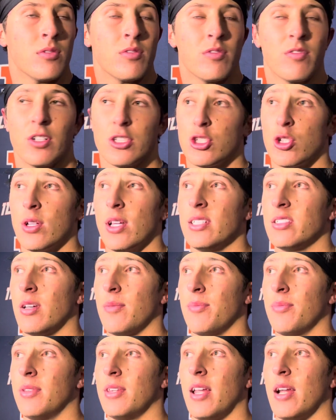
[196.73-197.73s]
For sure. That's
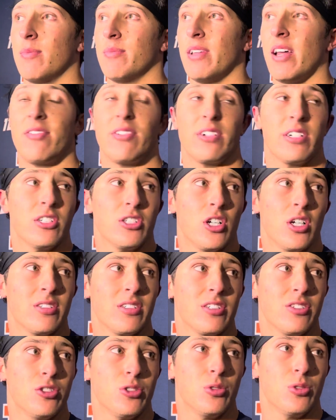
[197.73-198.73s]
something that I'm definitely
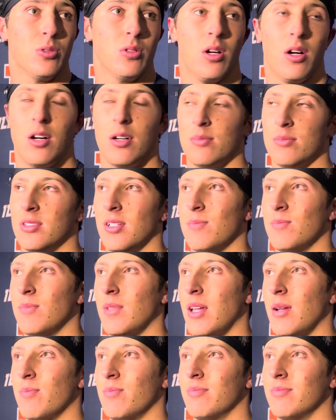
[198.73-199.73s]
adjusting to, something
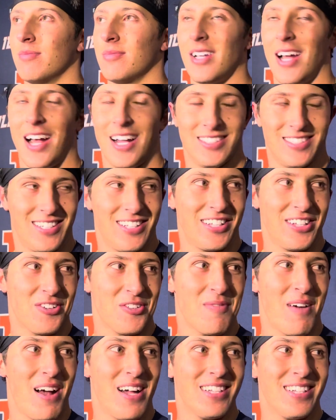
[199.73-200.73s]
that I'm constantly
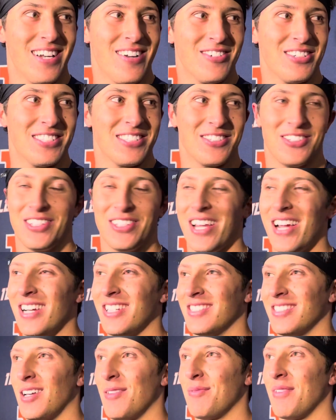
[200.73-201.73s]
reminded every single day
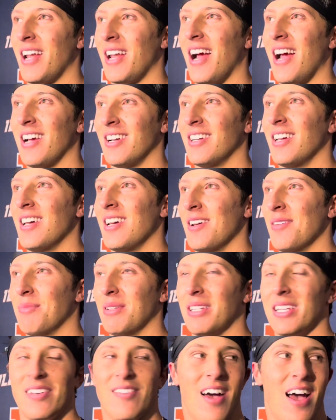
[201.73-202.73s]
and something that I
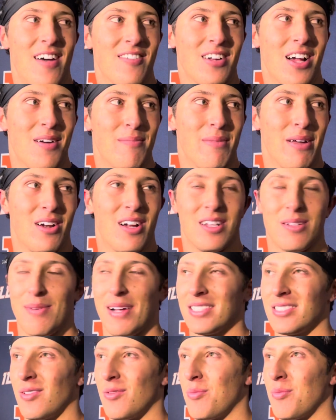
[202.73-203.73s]
believe I have gotten better at the
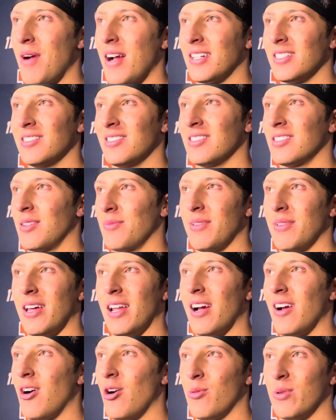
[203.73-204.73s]
past couple of practices, and something that
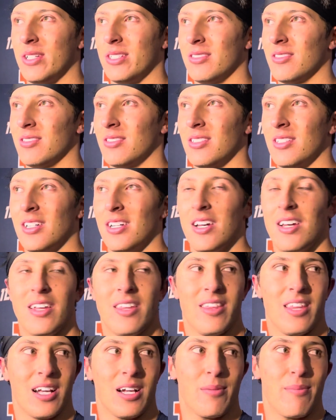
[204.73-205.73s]
I always
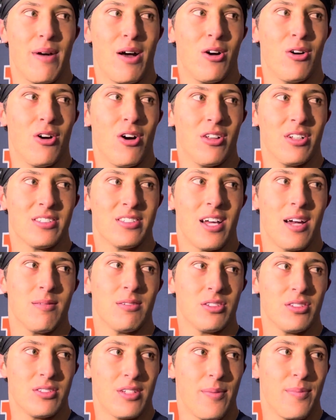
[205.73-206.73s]
think about all the time
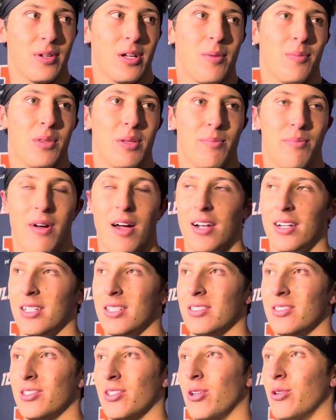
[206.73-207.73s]
is stepping up in the
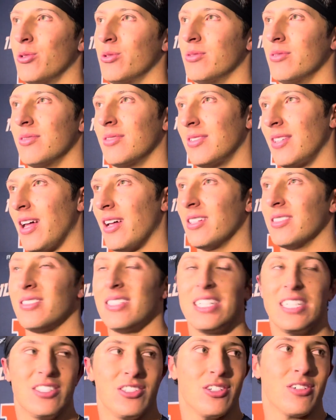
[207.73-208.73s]
pocket so that it's
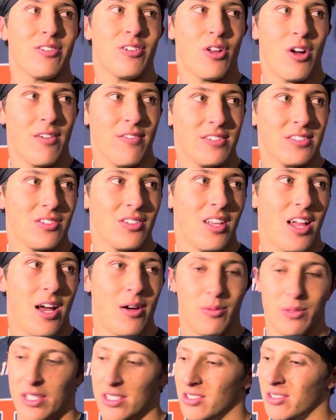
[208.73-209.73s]
easier for the offensive
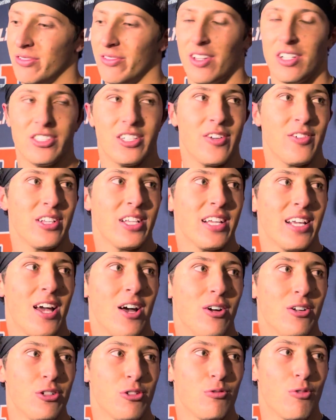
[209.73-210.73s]
line when they just flush everything
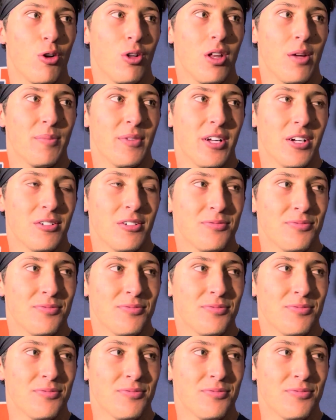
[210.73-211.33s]
out and you roll up there.